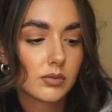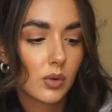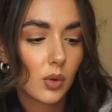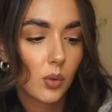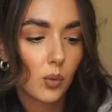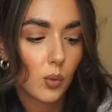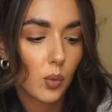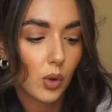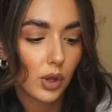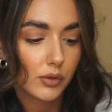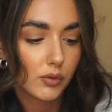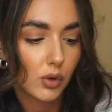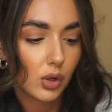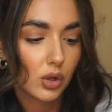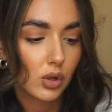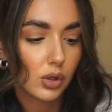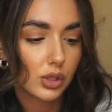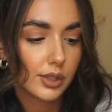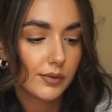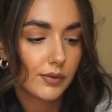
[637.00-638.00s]
what they're all
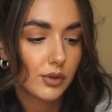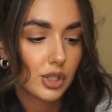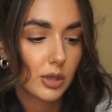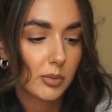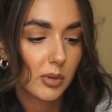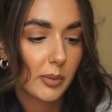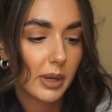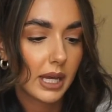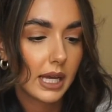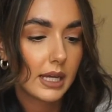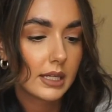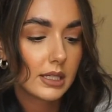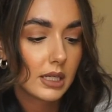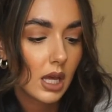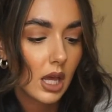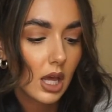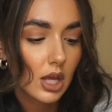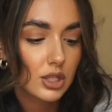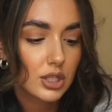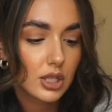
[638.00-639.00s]
called off the top of my head.
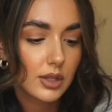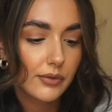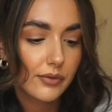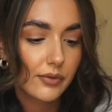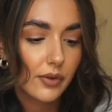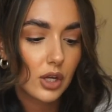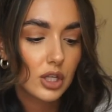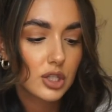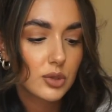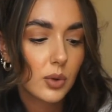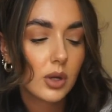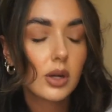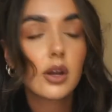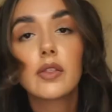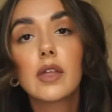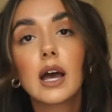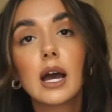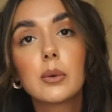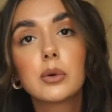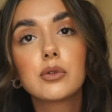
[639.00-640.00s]
So the first one
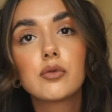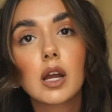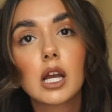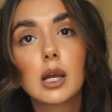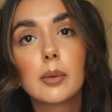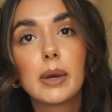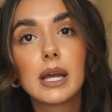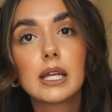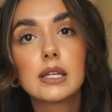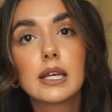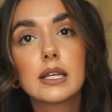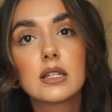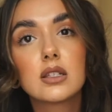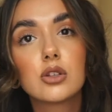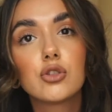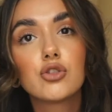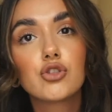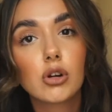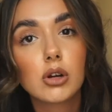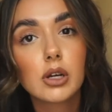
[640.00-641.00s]
that I would recommend is the
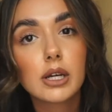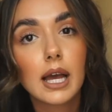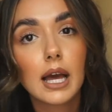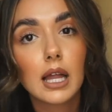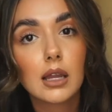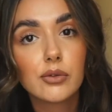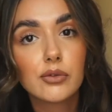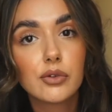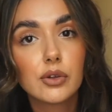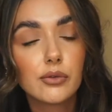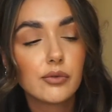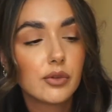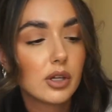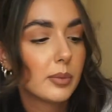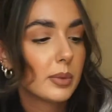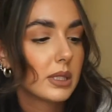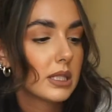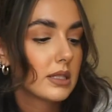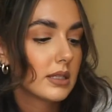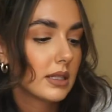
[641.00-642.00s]
Drunk Elephant
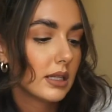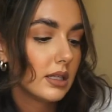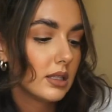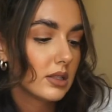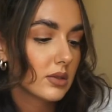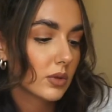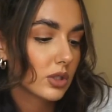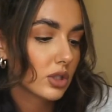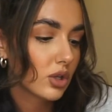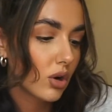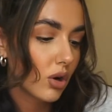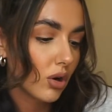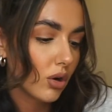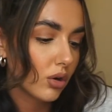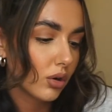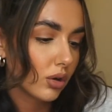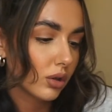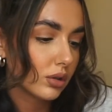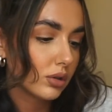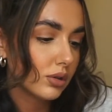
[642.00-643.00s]
Vitamin C. So it's
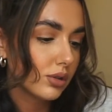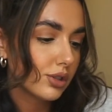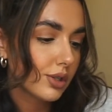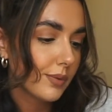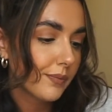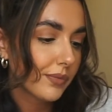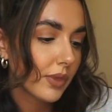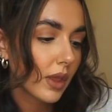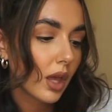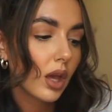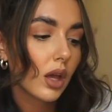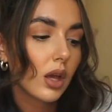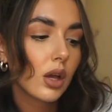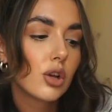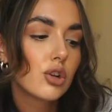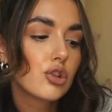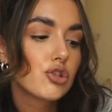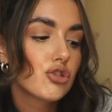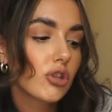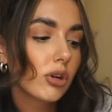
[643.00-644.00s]
called
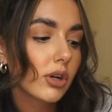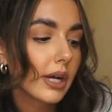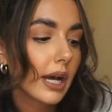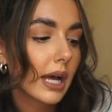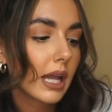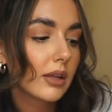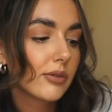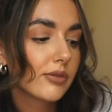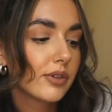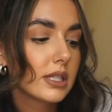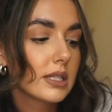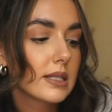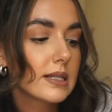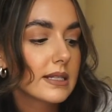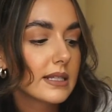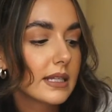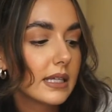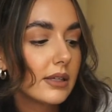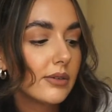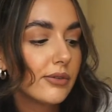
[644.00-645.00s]
Drunk Elephant
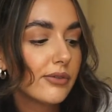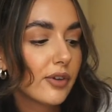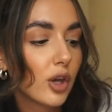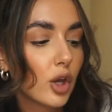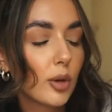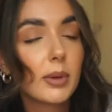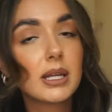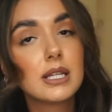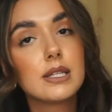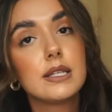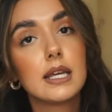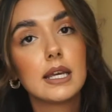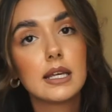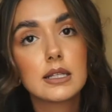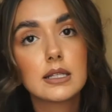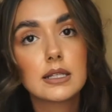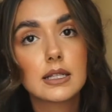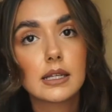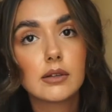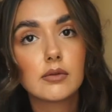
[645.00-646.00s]
C Firma Day
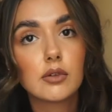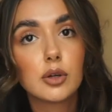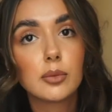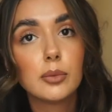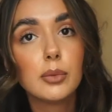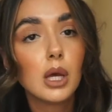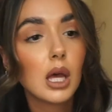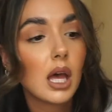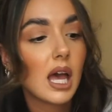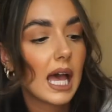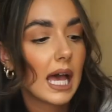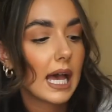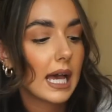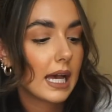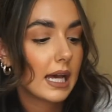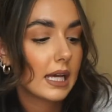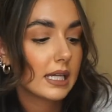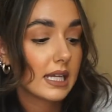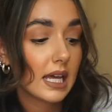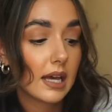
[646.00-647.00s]
Serum,
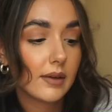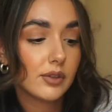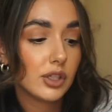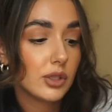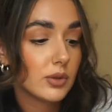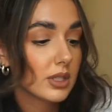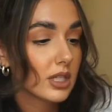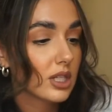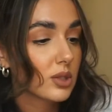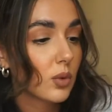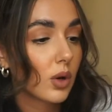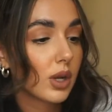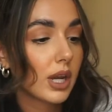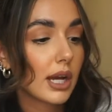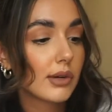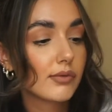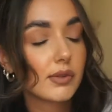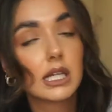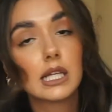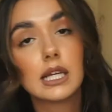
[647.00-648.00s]
and I've used this one. I
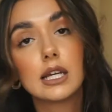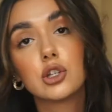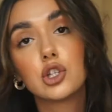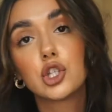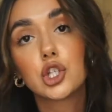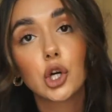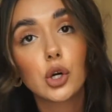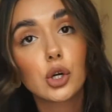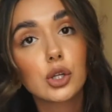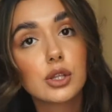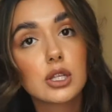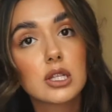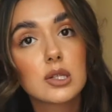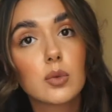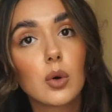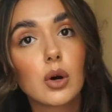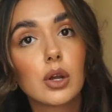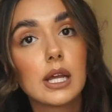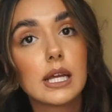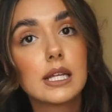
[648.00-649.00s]
really enjoyed this
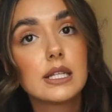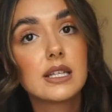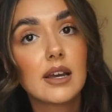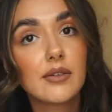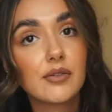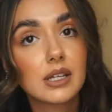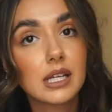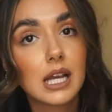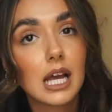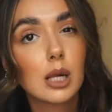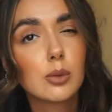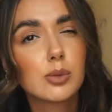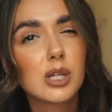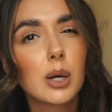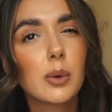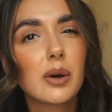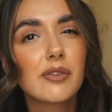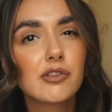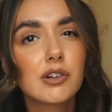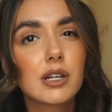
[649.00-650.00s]
one. It definitely helped.
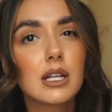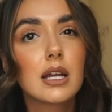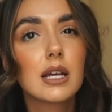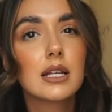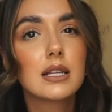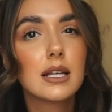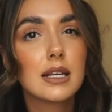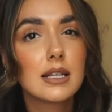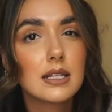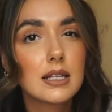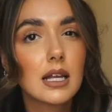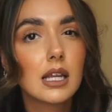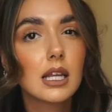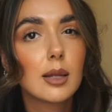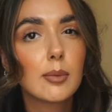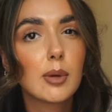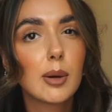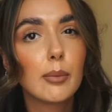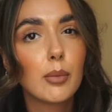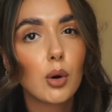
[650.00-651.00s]
However, it is a little
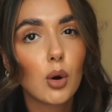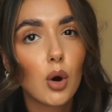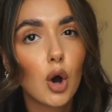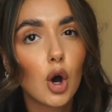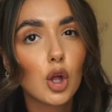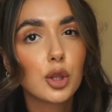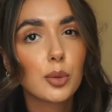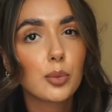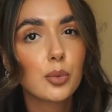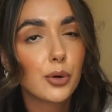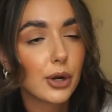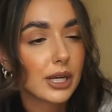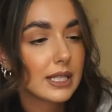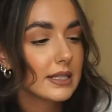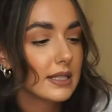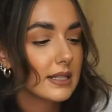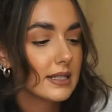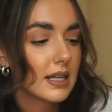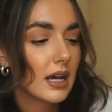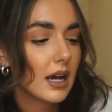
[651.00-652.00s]
bit more on the pricey
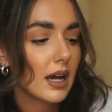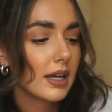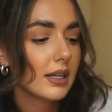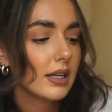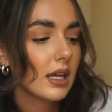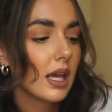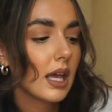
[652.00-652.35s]
side.